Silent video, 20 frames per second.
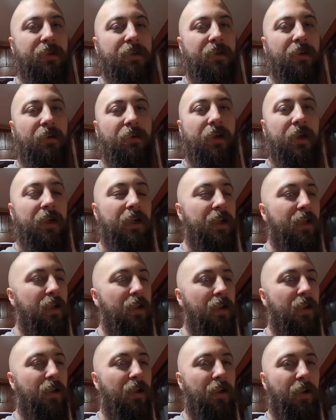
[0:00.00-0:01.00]
So
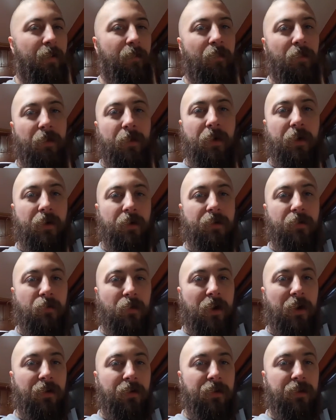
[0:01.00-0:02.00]
I'm gonna
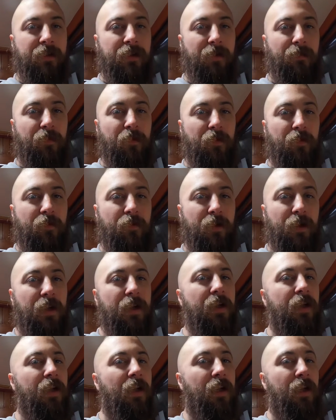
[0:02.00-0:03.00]
wire this up real
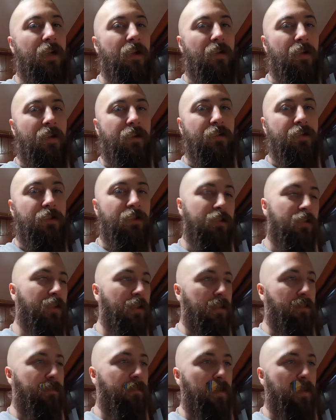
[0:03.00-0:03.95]
quick, and then I'll show you the